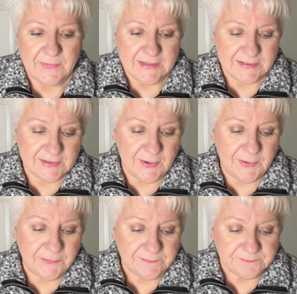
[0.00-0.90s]

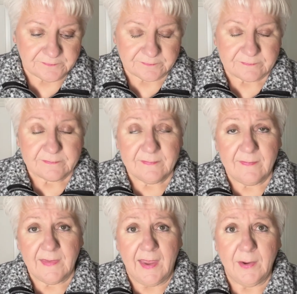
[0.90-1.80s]
So
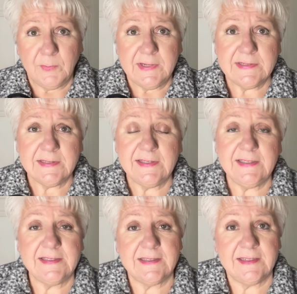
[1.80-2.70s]
I recently
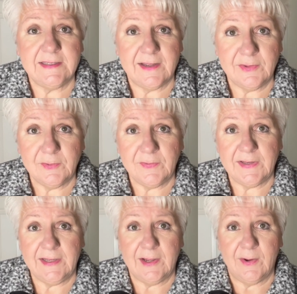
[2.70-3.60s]
did another
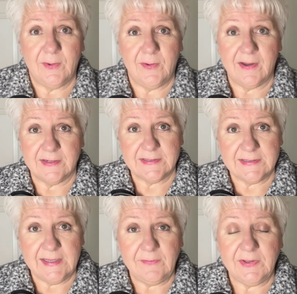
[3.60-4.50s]
video on a
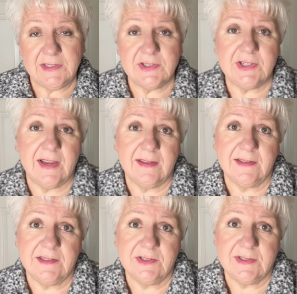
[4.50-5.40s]
savings
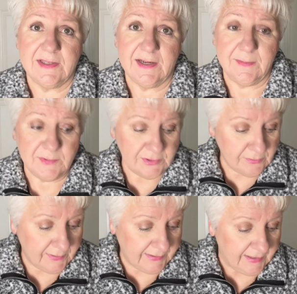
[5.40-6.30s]
challenge that I'm
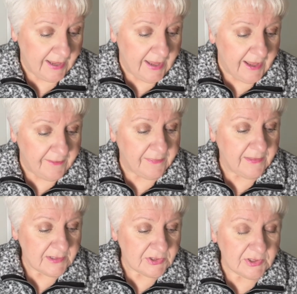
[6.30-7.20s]
doing. And
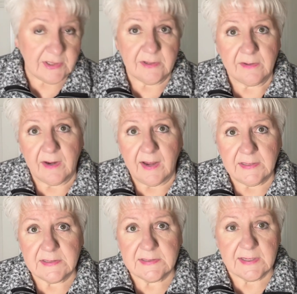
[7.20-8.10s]
this year I
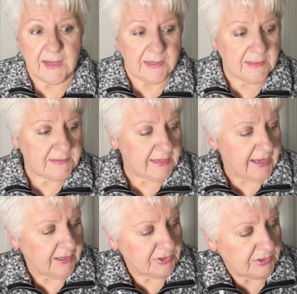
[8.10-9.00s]
decided to
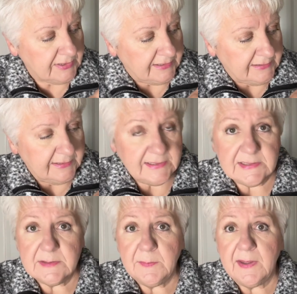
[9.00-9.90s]
actually
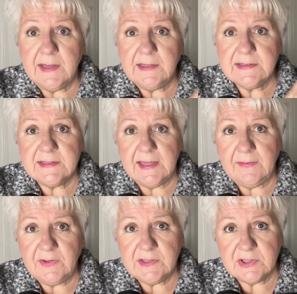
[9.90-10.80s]
list my
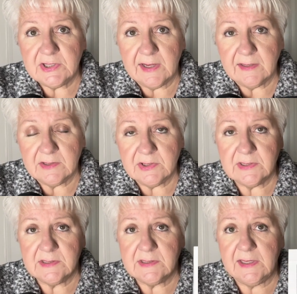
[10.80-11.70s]
savings
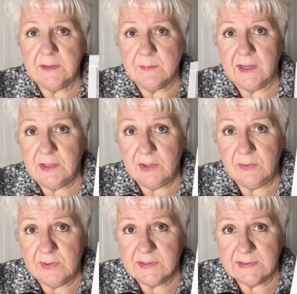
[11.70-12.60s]
challenges in my
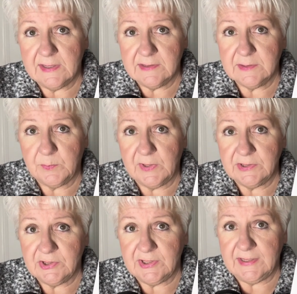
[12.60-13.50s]
new Excel
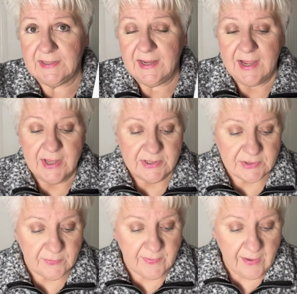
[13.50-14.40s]
spreadsheet.
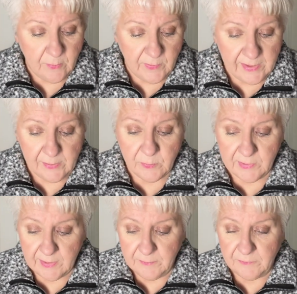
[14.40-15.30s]
So that way
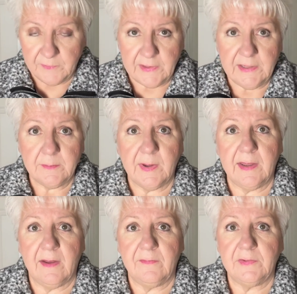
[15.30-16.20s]
when I'm funding
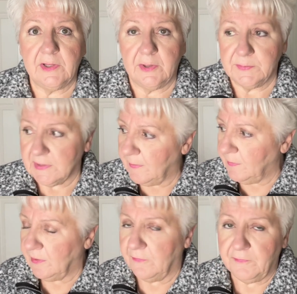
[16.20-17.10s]
my envelopes, I'm
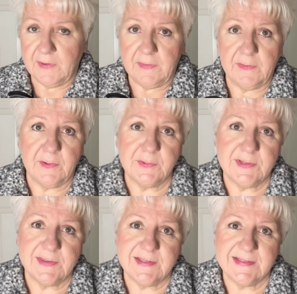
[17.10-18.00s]
gonna fund
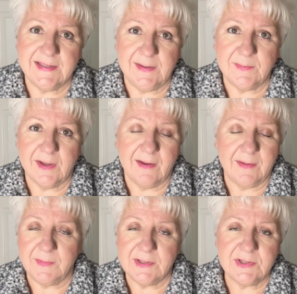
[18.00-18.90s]
those at the same
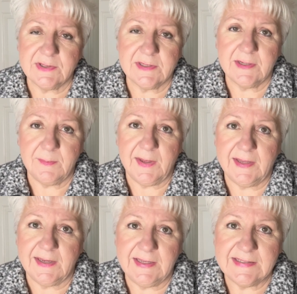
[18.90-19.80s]
time. It's just gonna
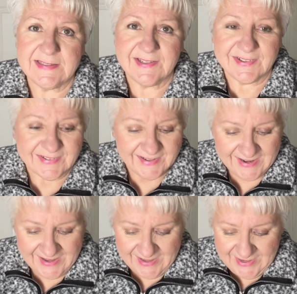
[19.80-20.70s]
make it easier.
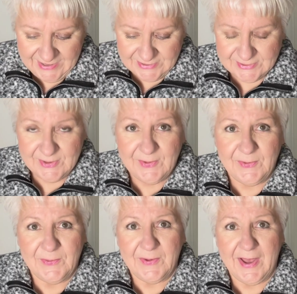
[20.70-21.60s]

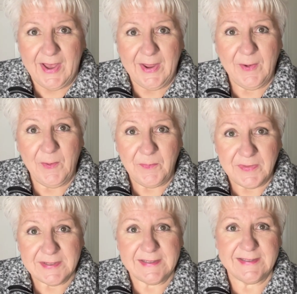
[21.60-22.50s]
So I hope
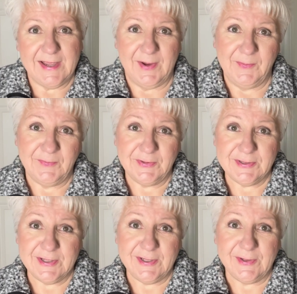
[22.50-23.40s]
this is helpful
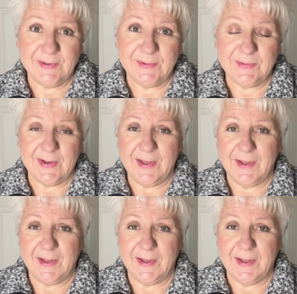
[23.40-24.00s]
to you.